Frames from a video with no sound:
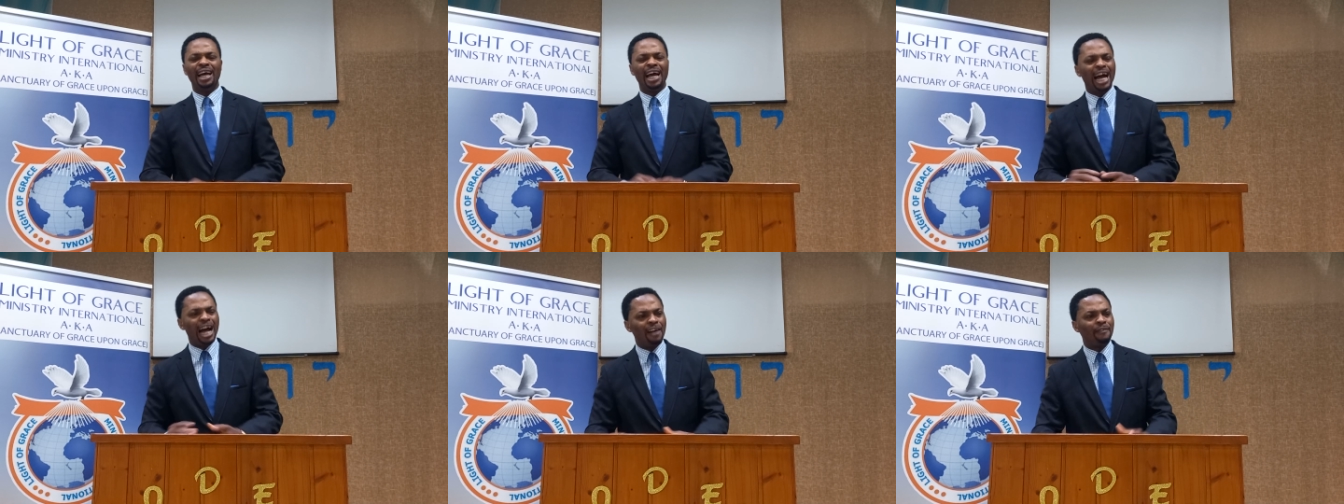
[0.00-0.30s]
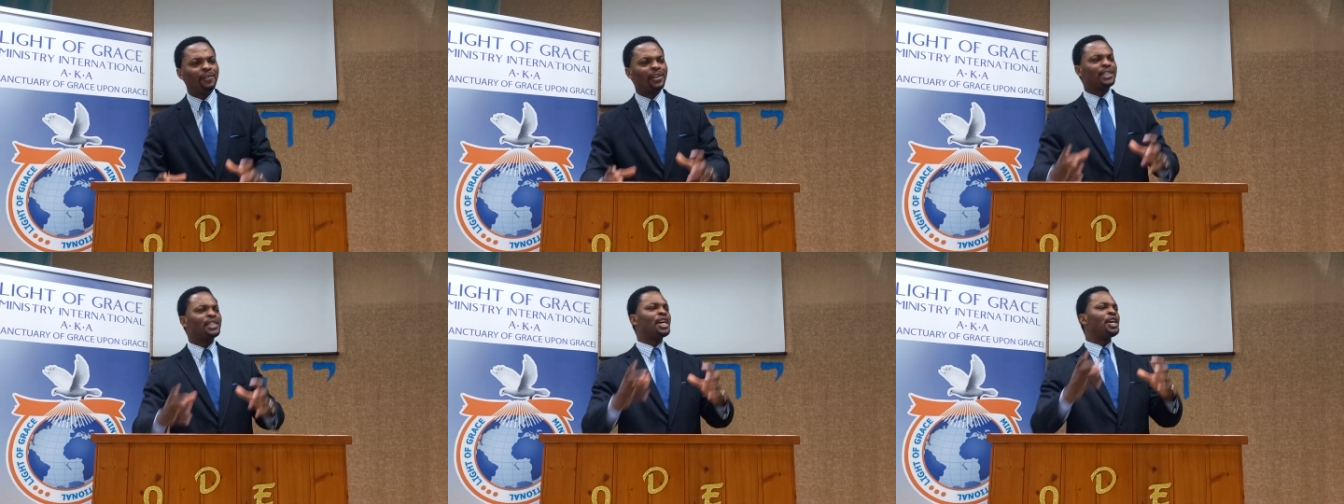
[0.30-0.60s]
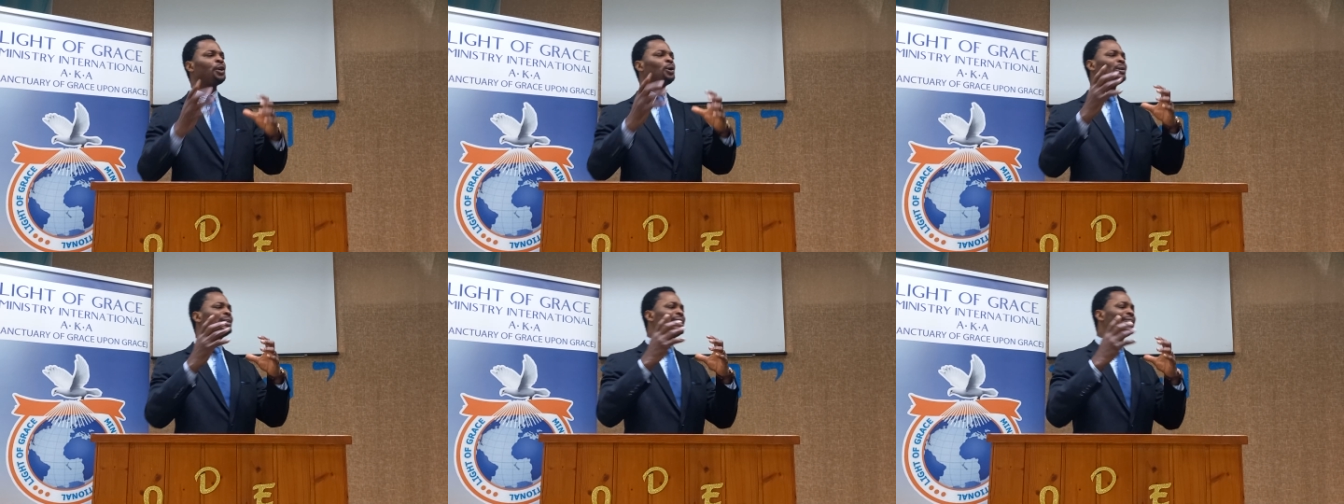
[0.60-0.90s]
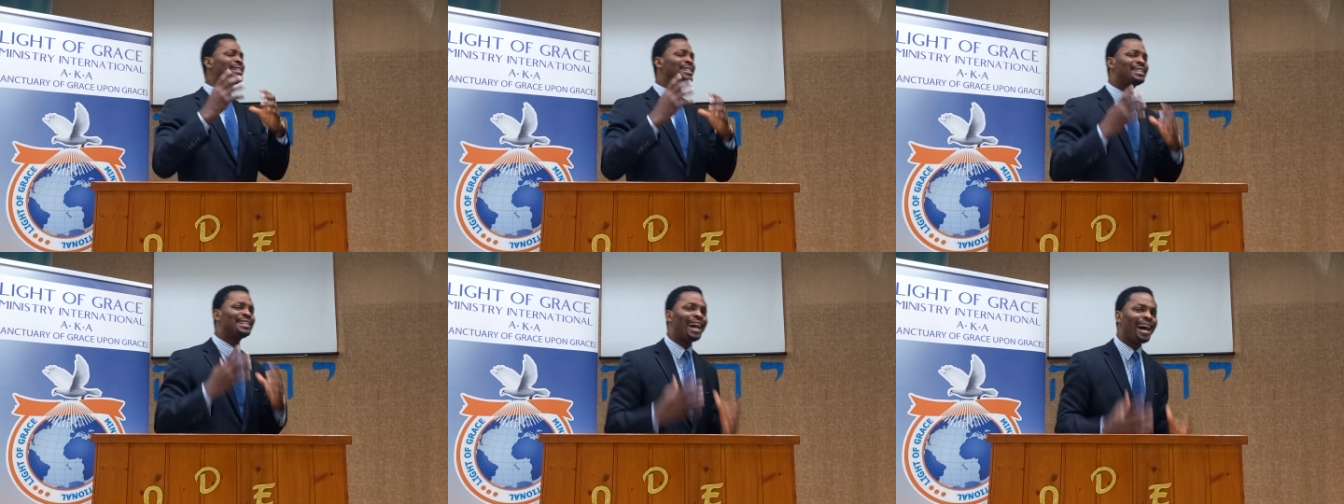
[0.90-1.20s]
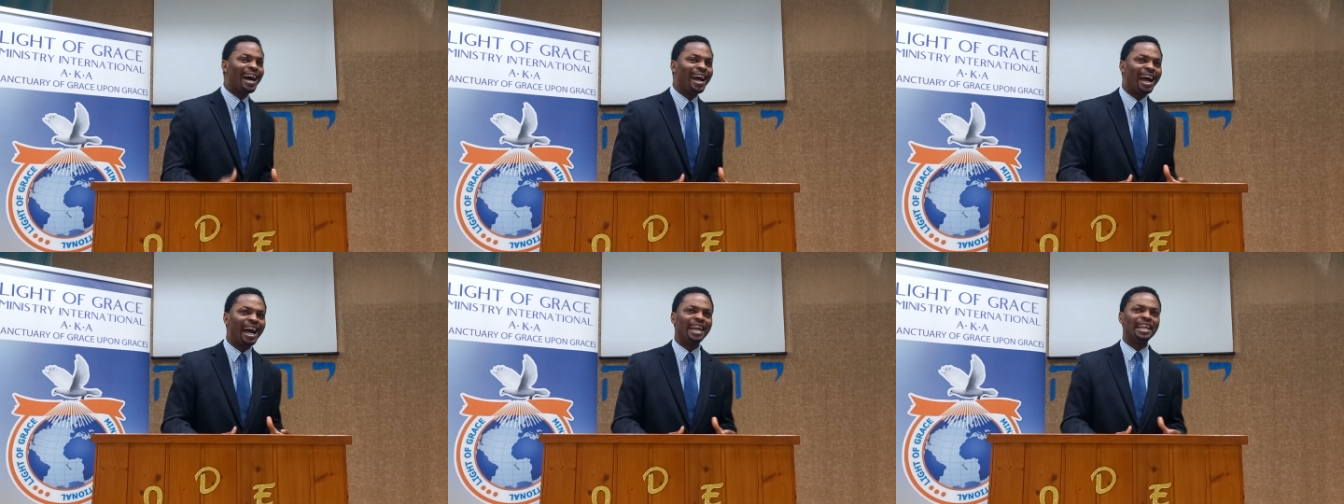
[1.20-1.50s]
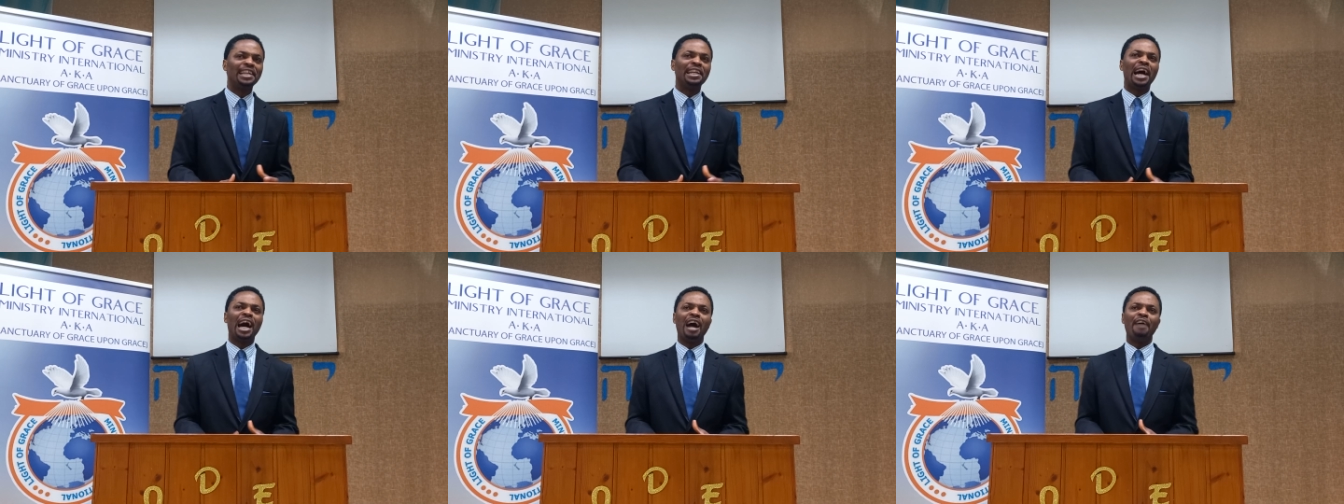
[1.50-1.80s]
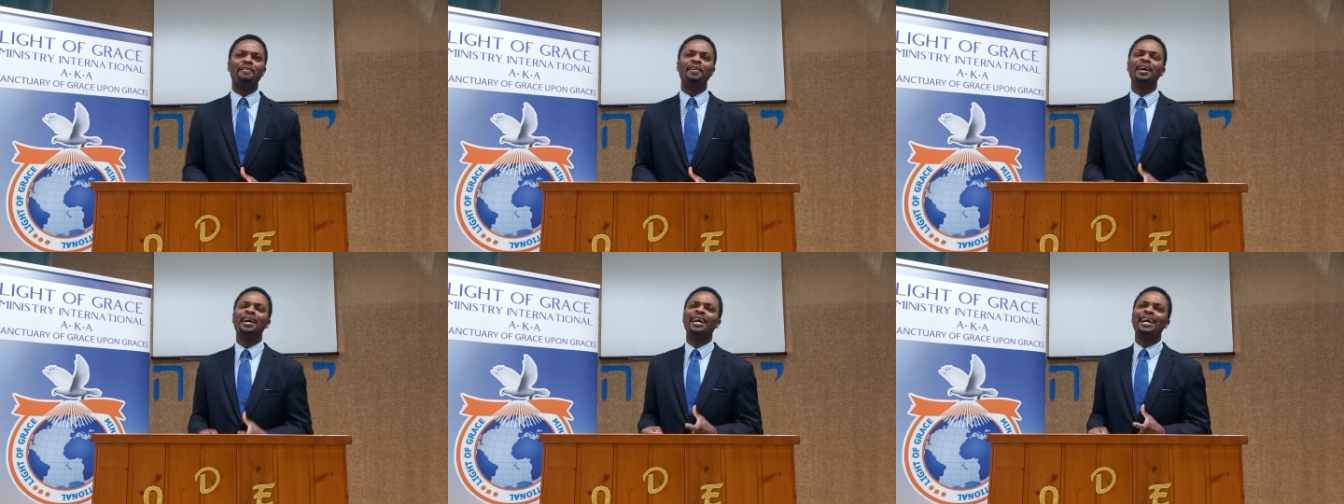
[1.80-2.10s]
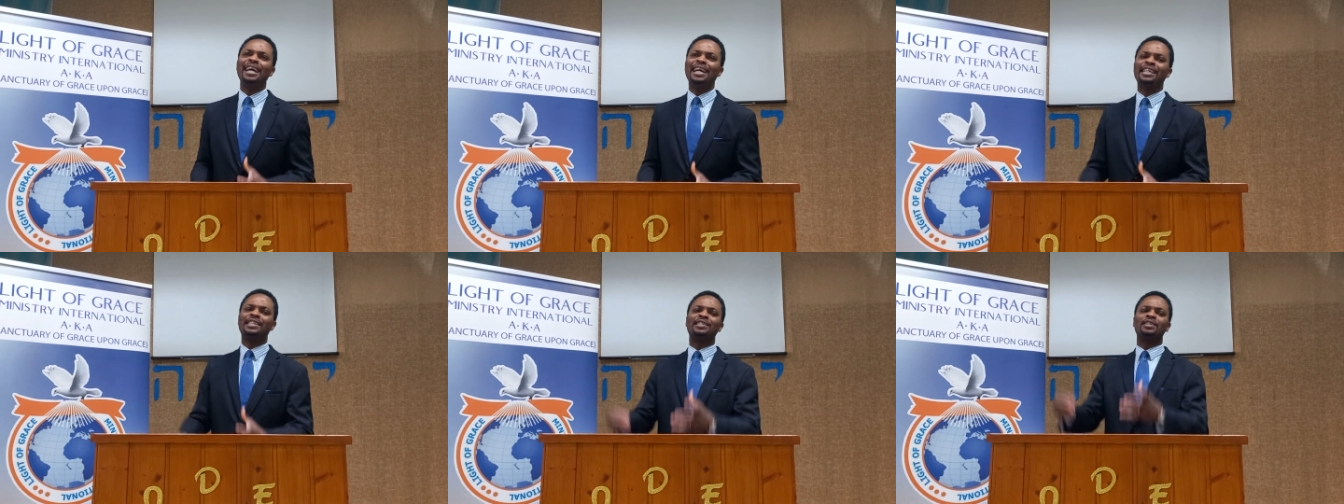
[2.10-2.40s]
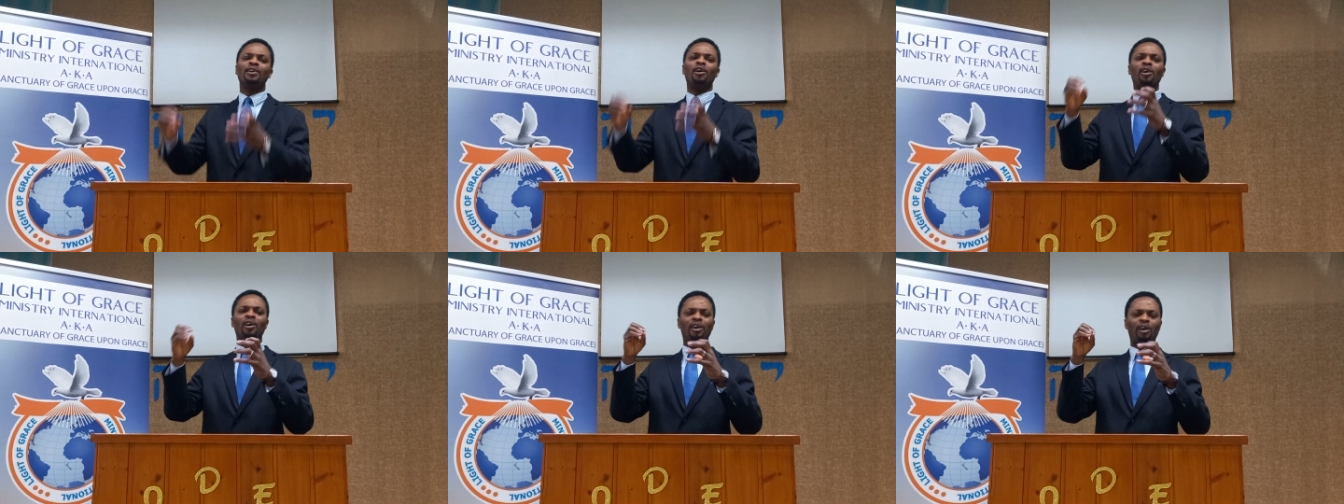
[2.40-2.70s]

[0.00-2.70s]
Everything you desire in life is